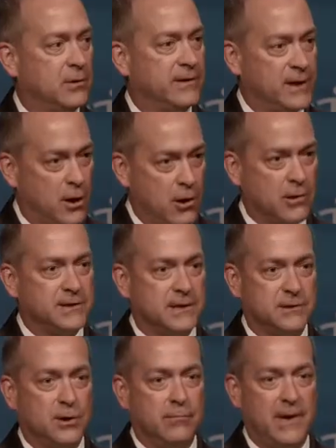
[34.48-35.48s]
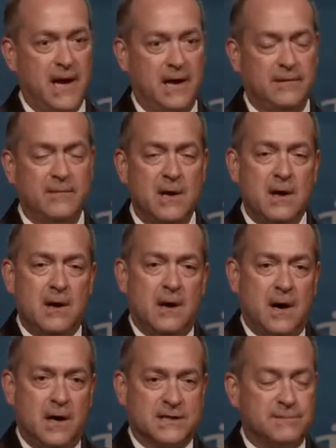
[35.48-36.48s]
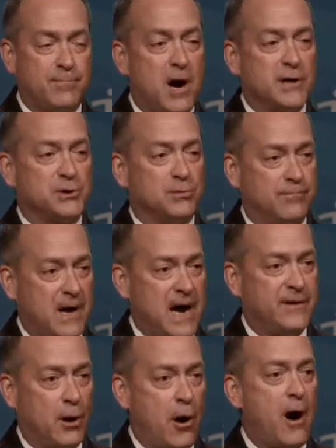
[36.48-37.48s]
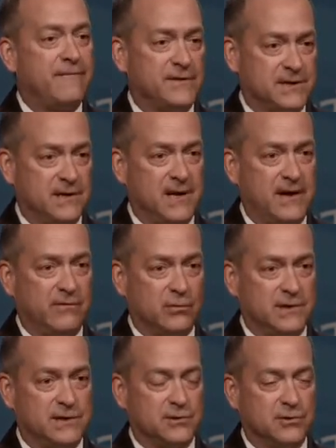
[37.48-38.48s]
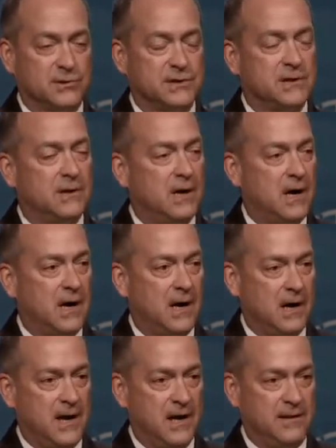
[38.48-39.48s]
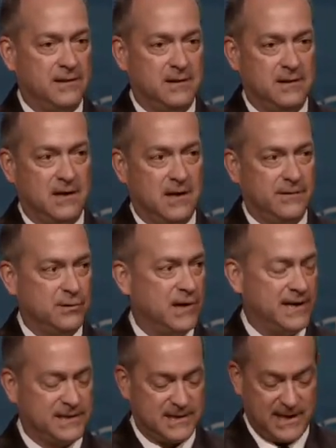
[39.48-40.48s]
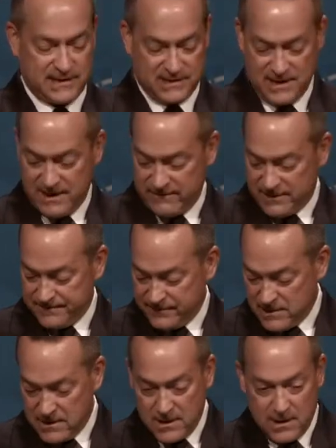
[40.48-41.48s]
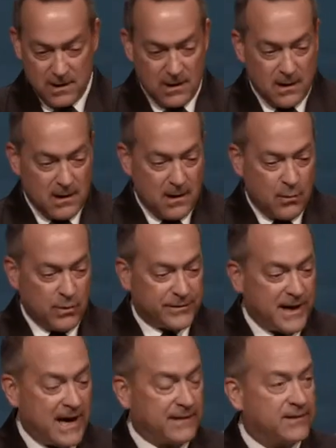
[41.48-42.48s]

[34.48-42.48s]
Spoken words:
in the Arctic domain, sponsored by the Office of Naval Research and the United States Navy. With that,